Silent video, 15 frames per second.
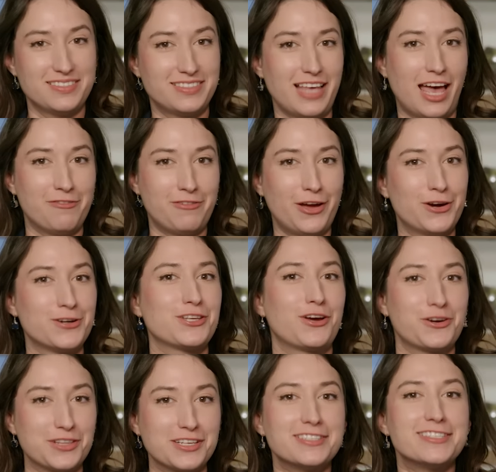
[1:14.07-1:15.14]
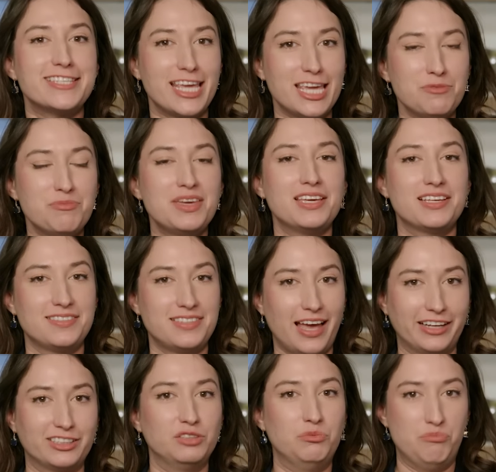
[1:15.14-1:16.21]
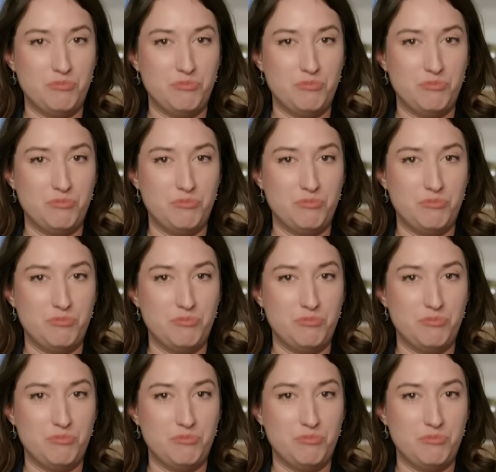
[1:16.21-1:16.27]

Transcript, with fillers: and sapphires are the same exact